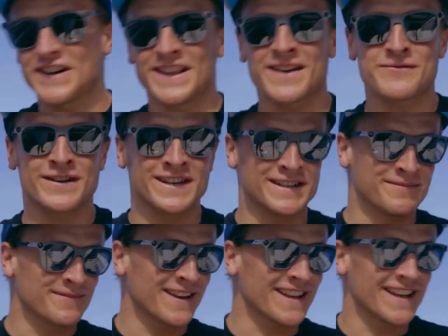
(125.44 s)
that we
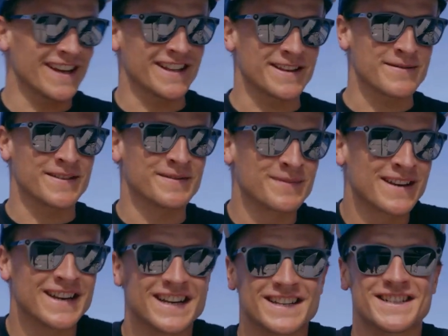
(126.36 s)
can get the
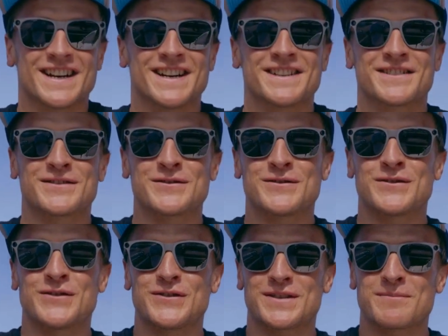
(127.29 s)
chance to
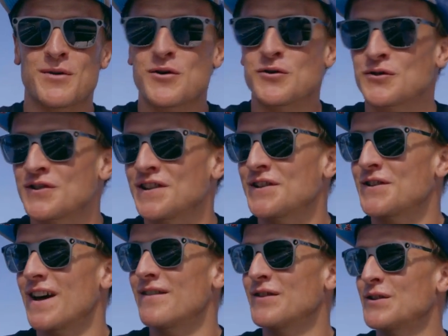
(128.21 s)
use the boat to have a